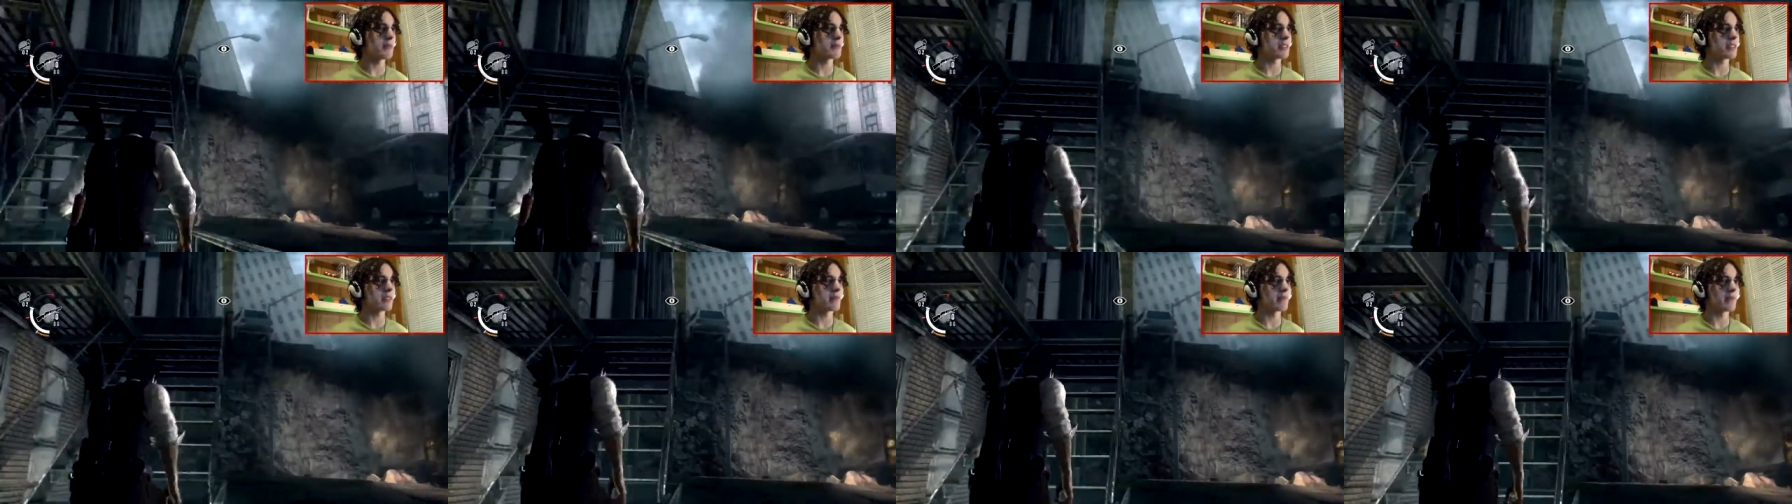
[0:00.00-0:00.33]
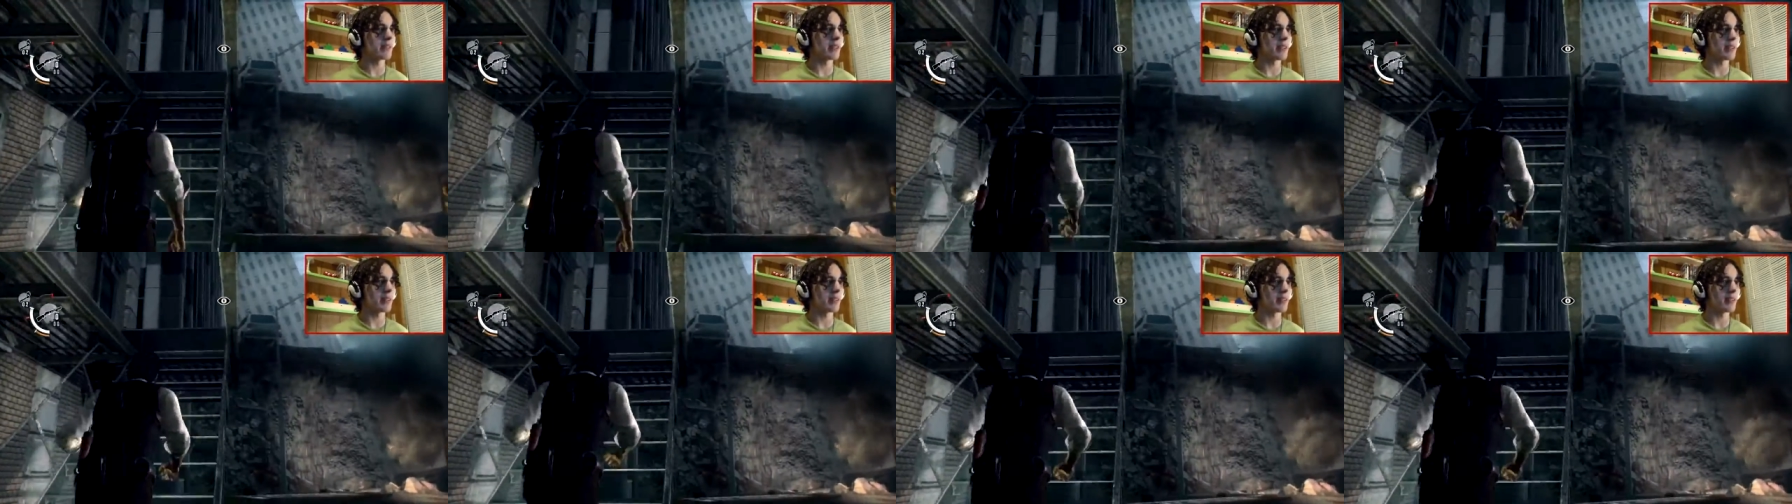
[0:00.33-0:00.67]
up
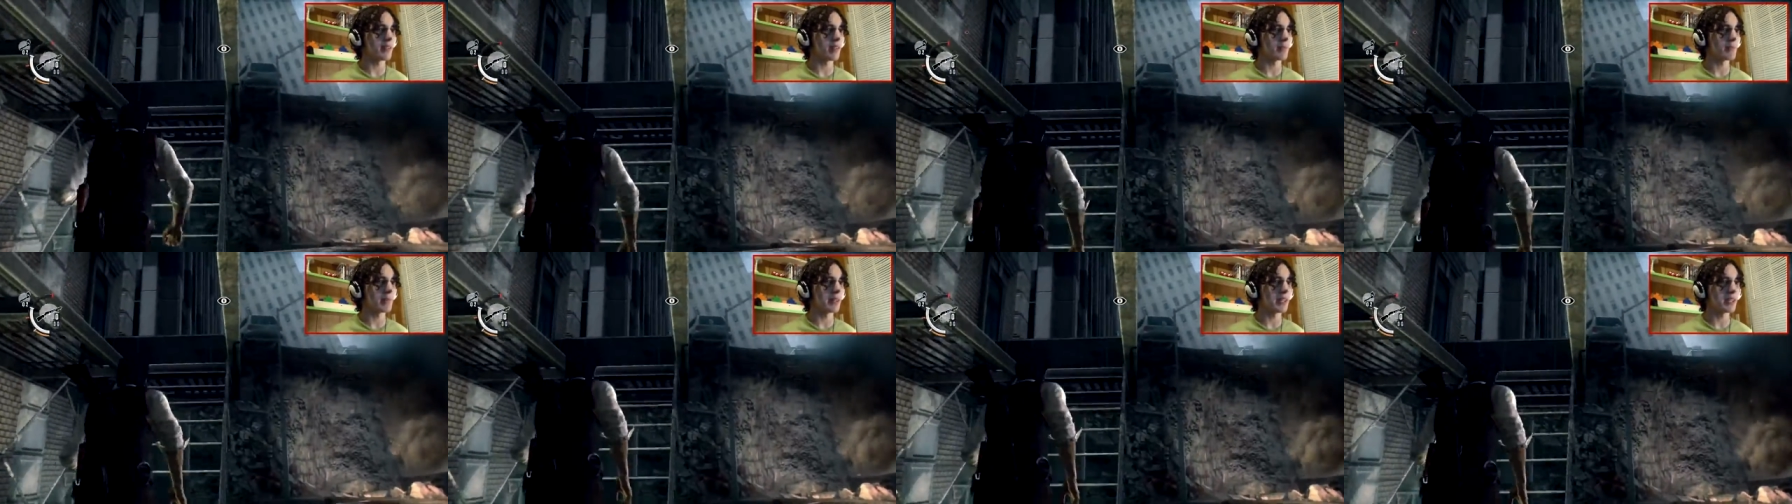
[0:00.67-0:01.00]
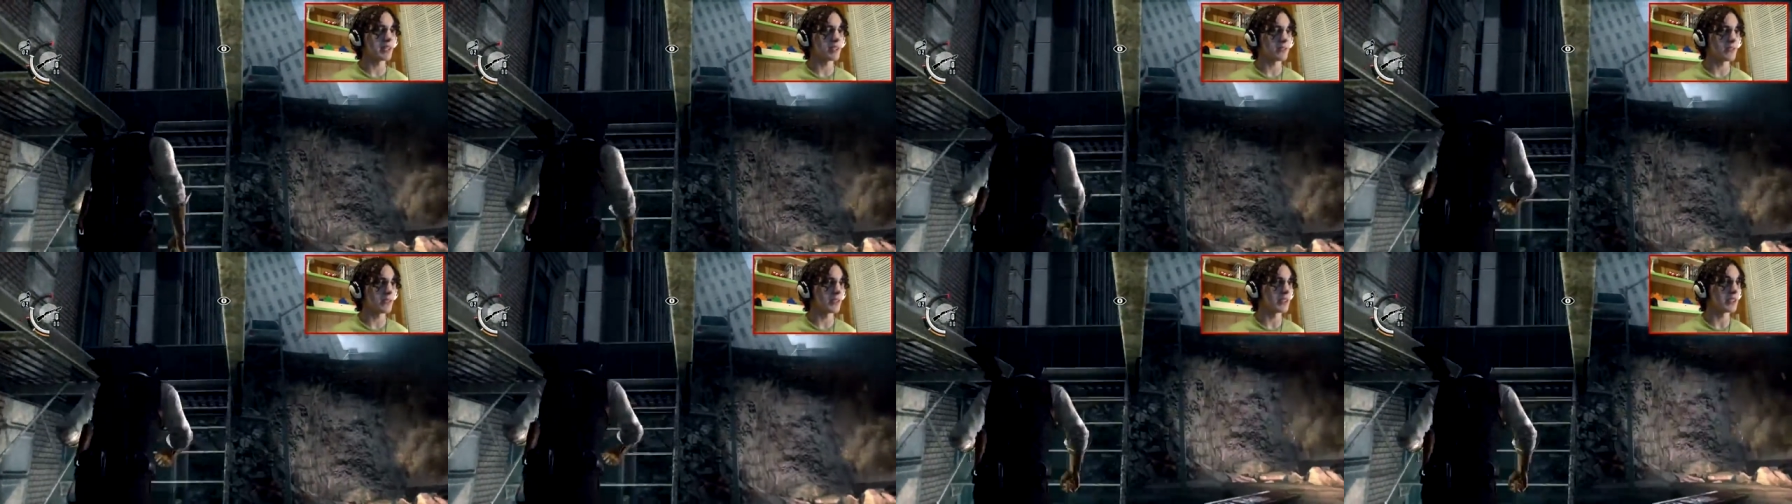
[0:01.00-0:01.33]
some of the
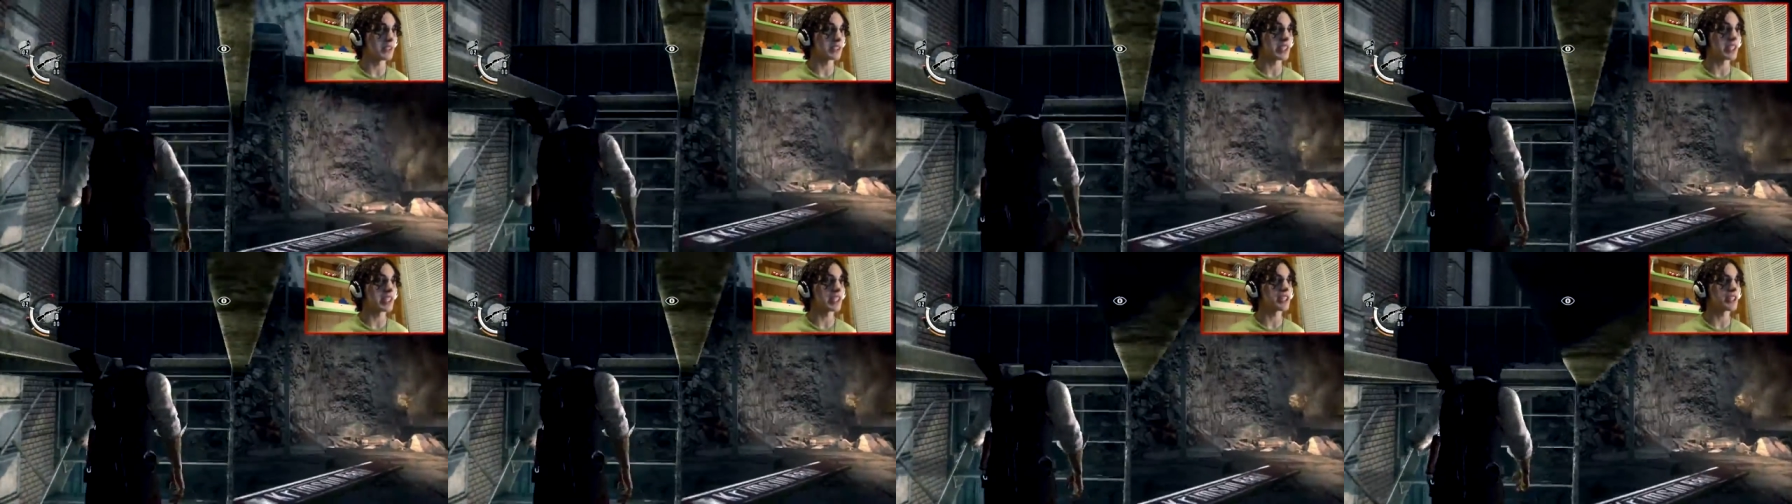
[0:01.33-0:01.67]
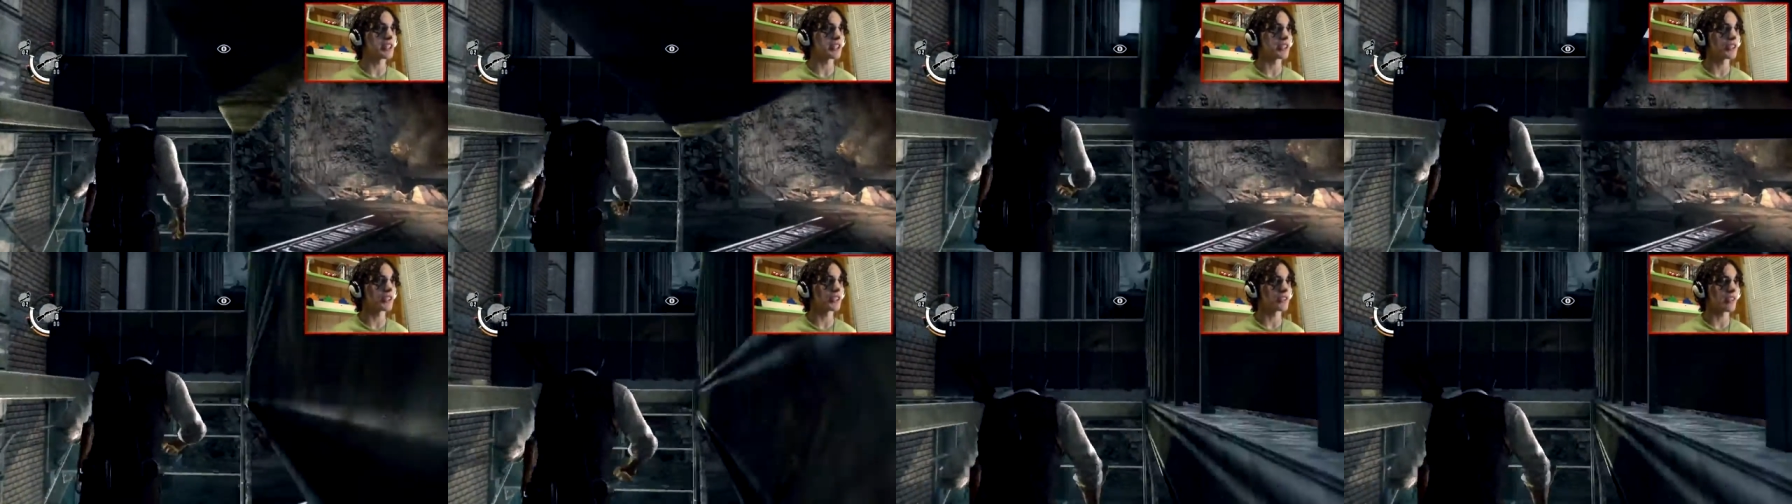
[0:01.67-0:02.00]
thumbnails for the
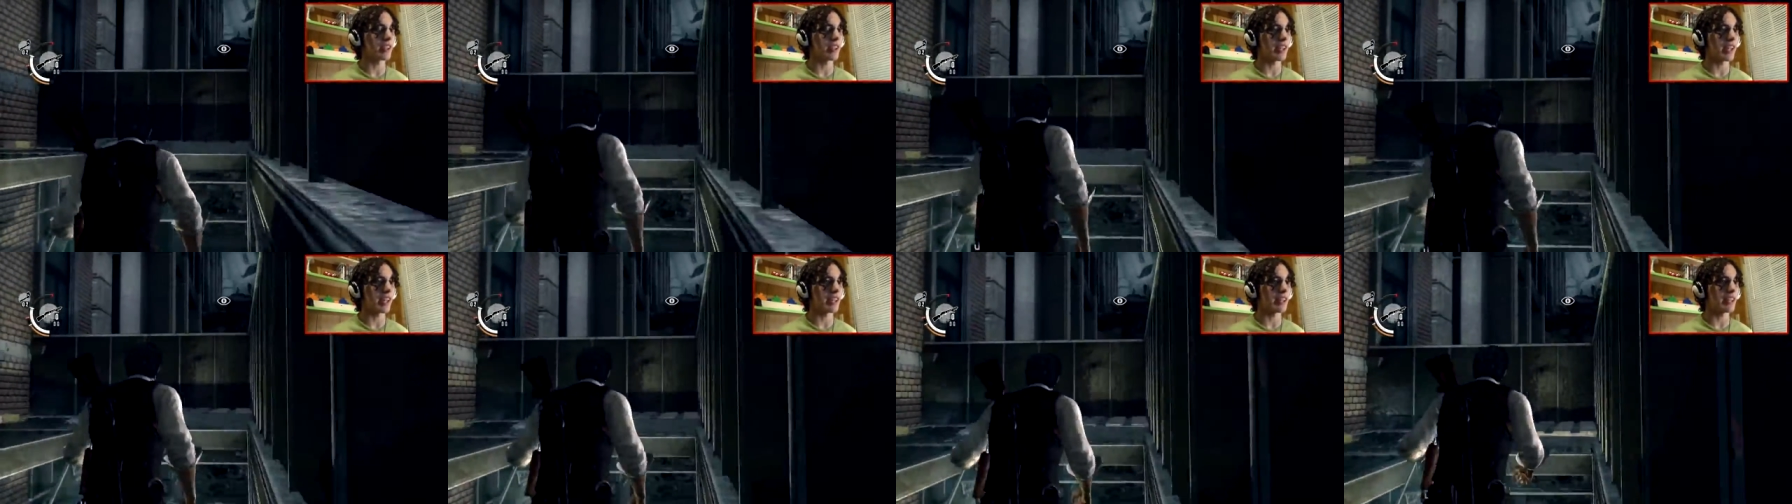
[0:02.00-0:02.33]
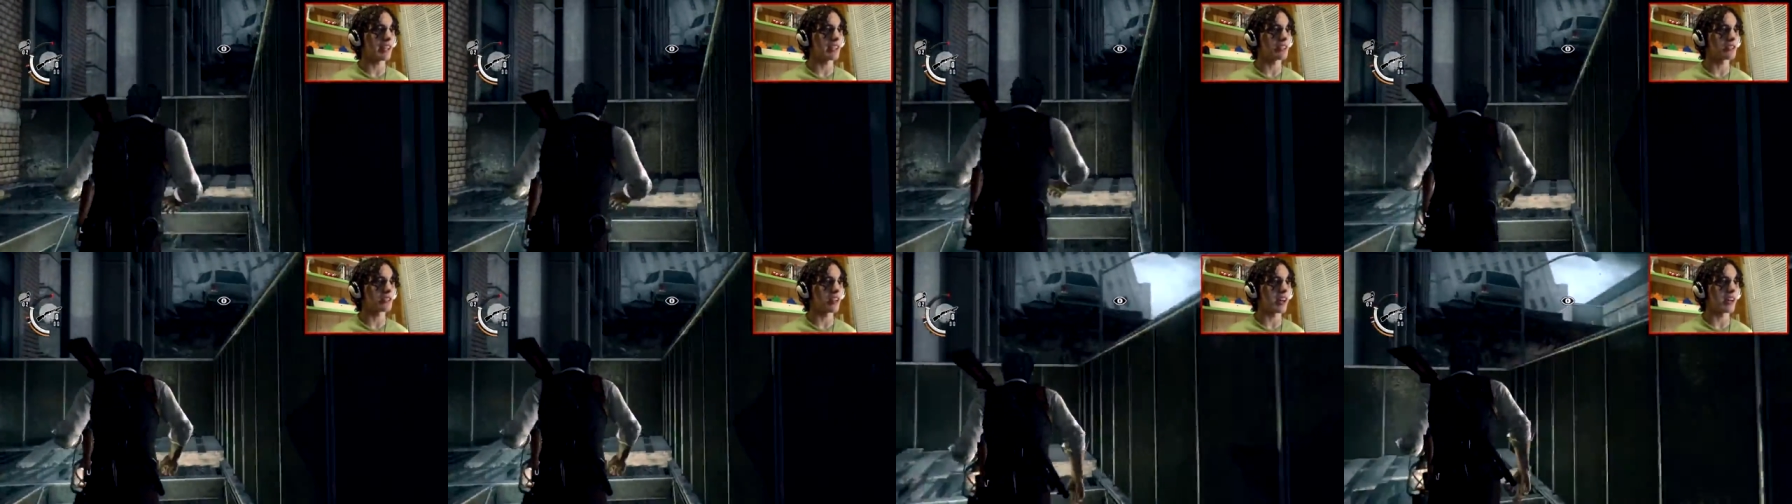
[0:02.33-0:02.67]
creatures. Like, I
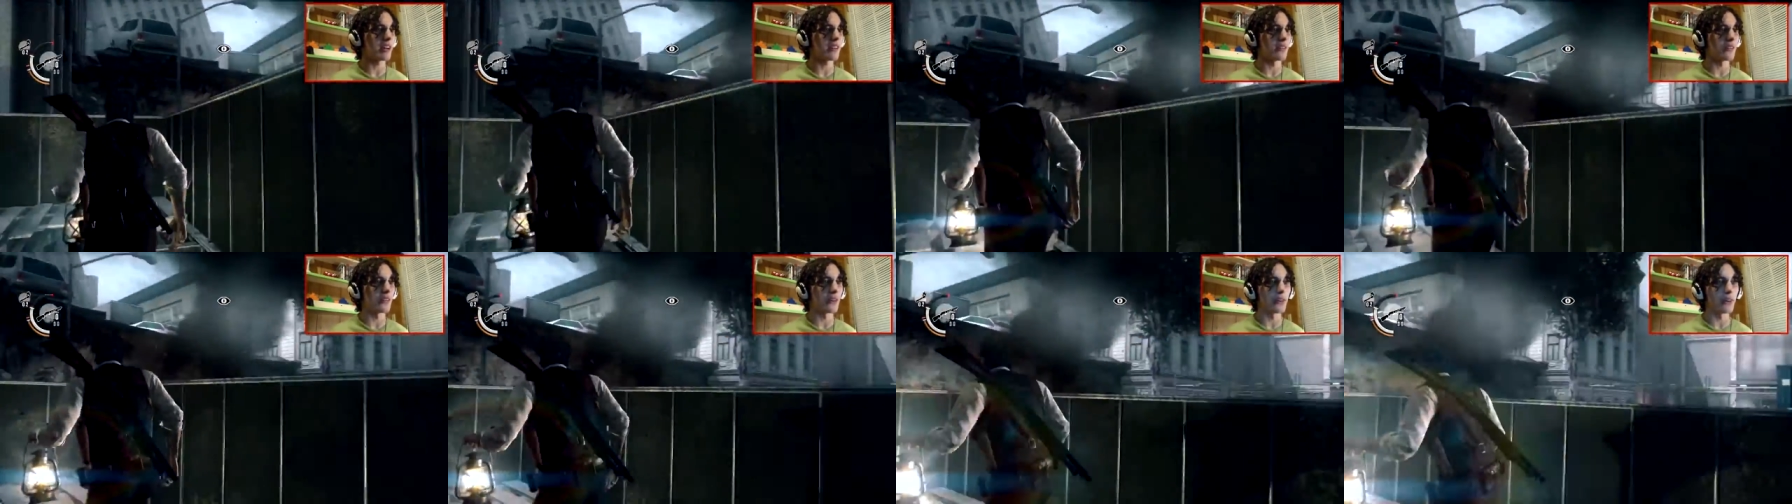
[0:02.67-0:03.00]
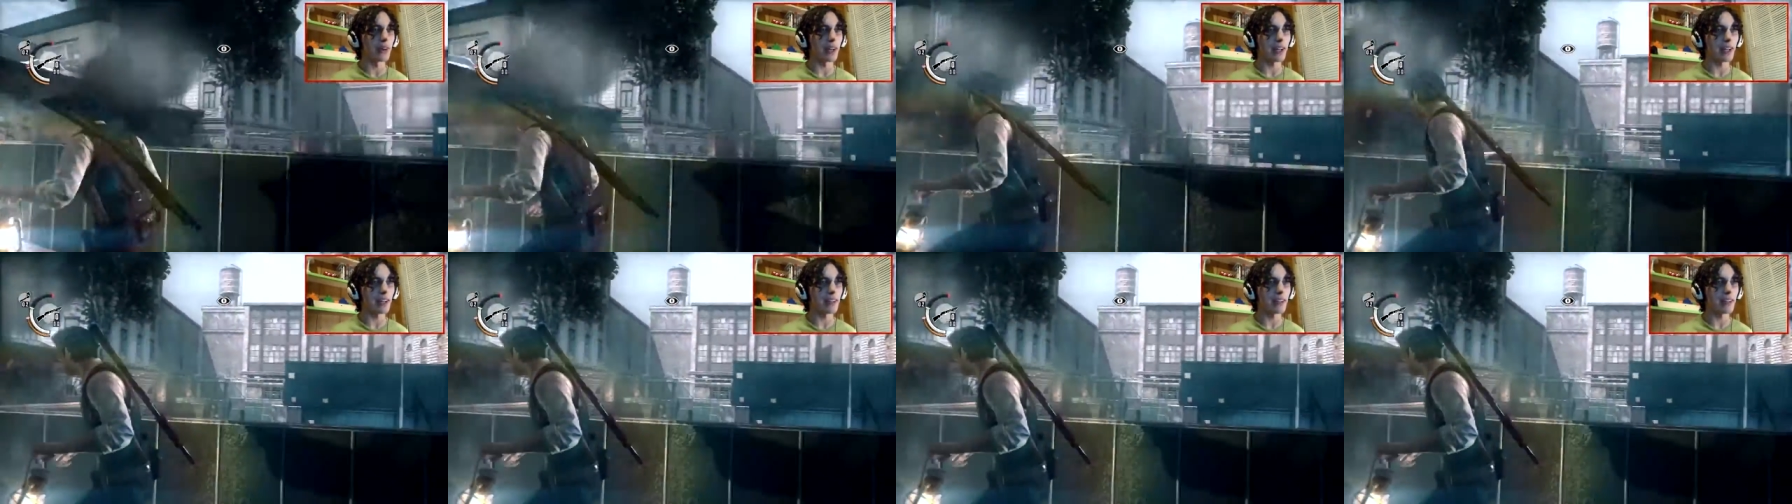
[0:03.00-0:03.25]
didn't try to ruin